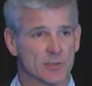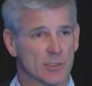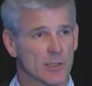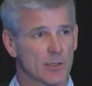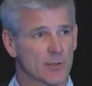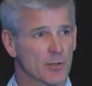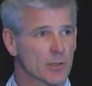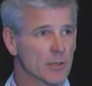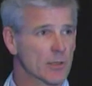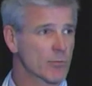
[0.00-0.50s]

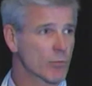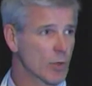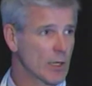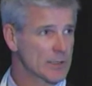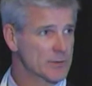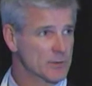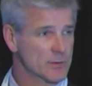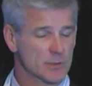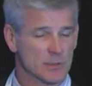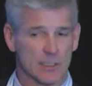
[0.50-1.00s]
in, your
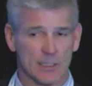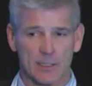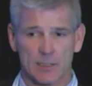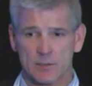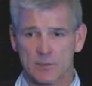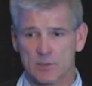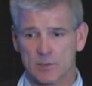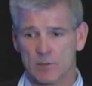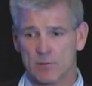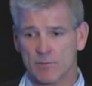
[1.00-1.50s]
compressors in,
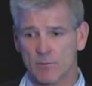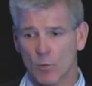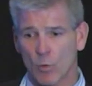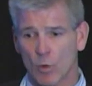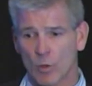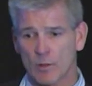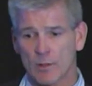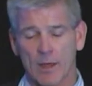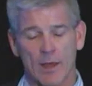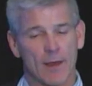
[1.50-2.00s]
and so
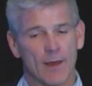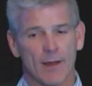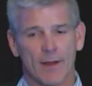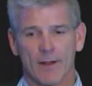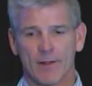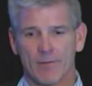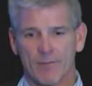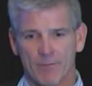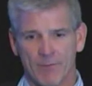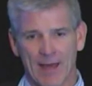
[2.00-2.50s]
forth,
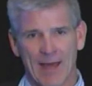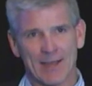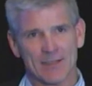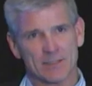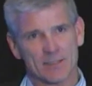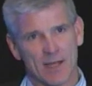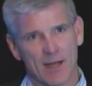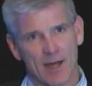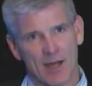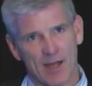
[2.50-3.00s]
that
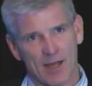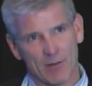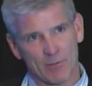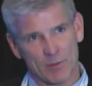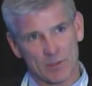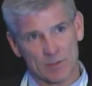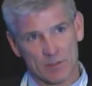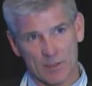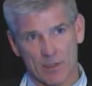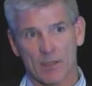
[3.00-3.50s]
time
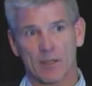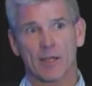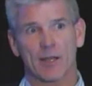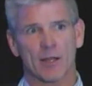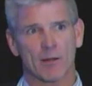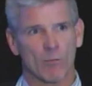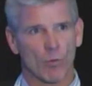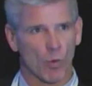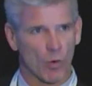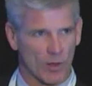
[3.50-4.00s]
is
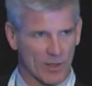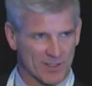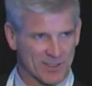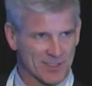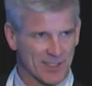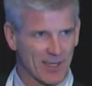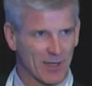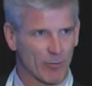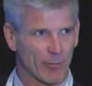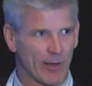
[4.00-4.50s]
getting more
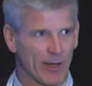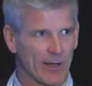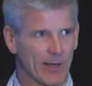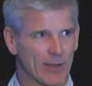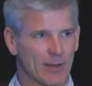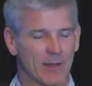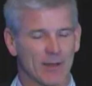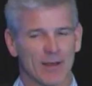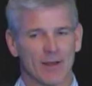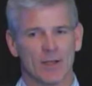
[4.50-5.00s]

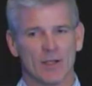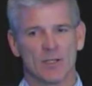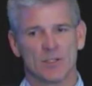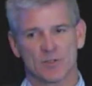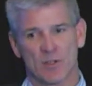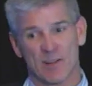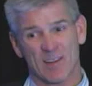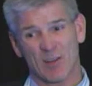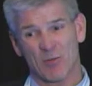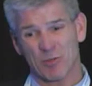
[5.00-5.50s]
accelerated.
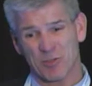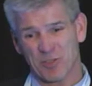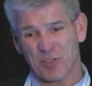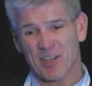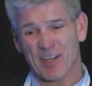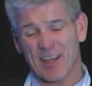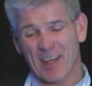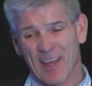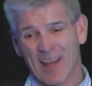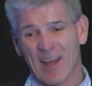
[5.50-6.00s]
So I think what you're
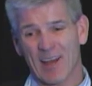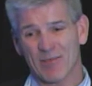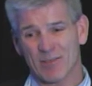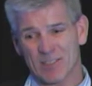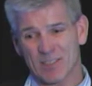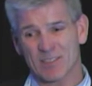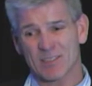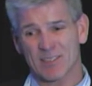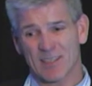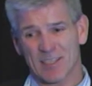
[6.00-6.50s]
going to have
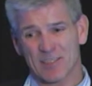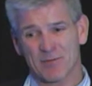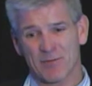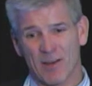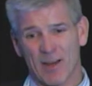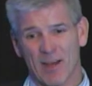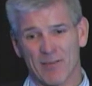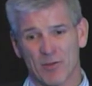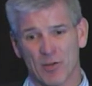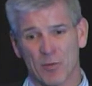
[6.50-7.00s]
is this next
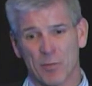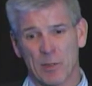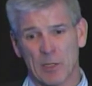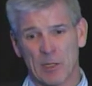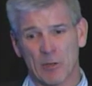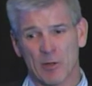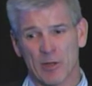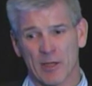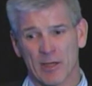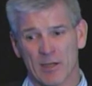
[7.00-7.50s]
5-year
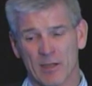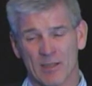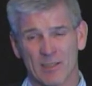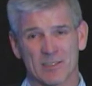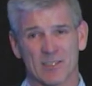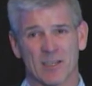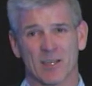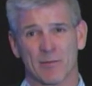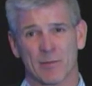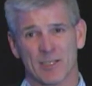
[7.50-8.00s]
period
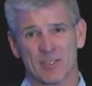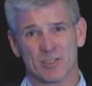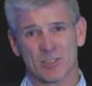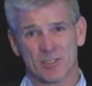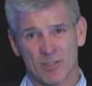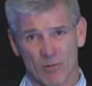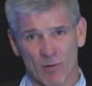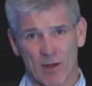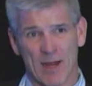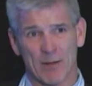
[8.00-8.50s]
is going to be a
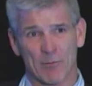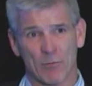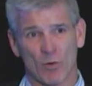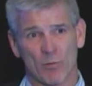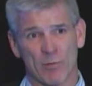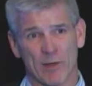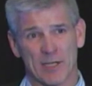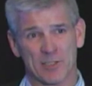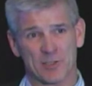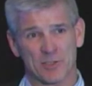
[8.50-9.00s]
scramble,
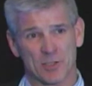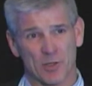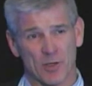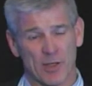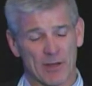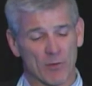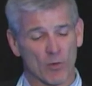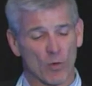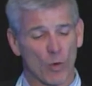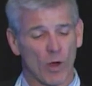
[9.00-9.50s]
making sure
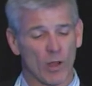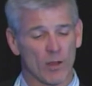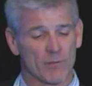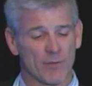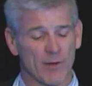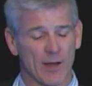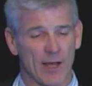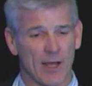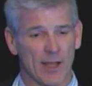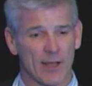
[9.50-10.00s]
you have
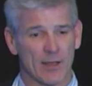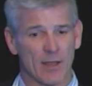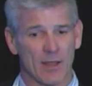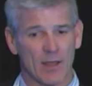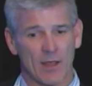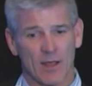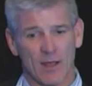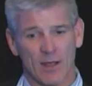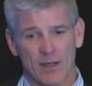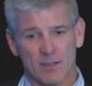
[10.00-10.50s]
qualified
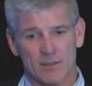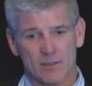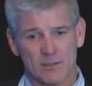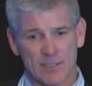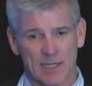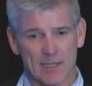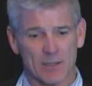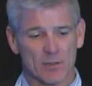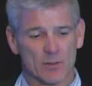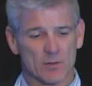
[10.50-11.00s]

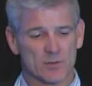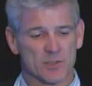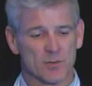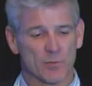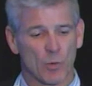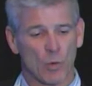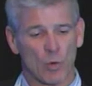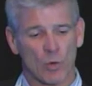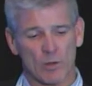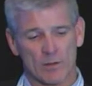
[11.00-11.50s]
technical
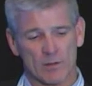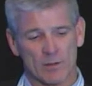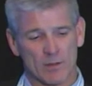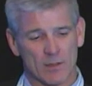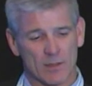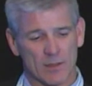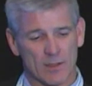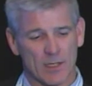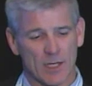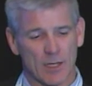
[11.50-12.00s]

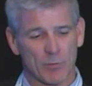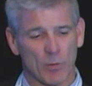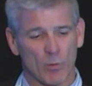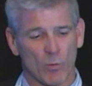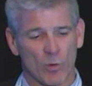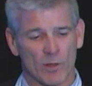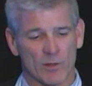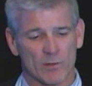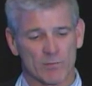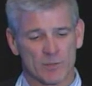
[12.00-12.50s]
support coupled
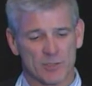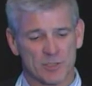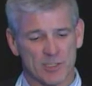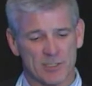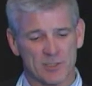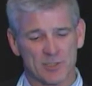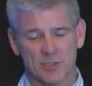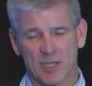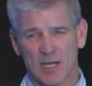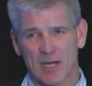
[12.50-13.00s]
with
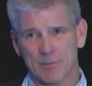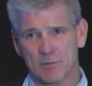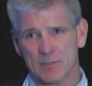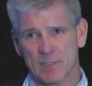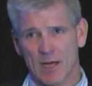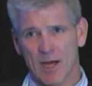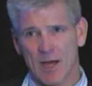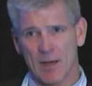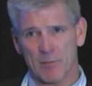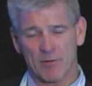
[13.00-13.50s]
machine shop
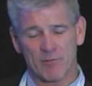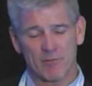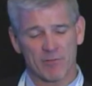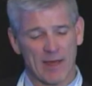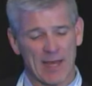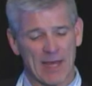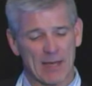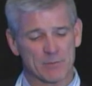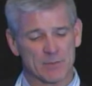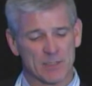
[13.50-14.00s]
time and
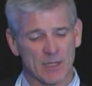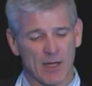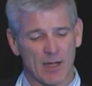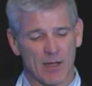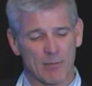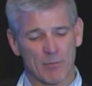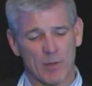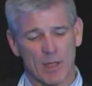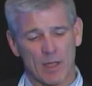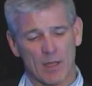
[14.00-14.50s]
fab
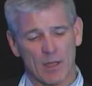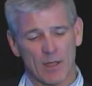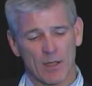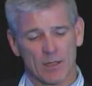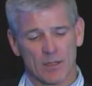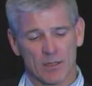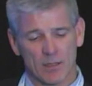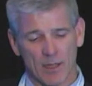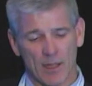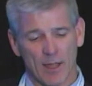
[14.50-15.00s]
time
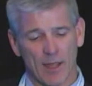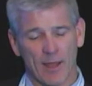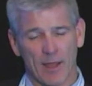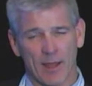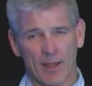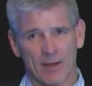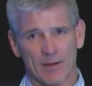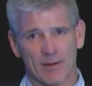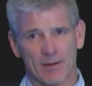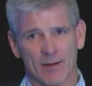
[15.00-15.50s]

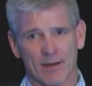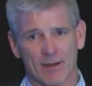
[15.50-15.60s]
and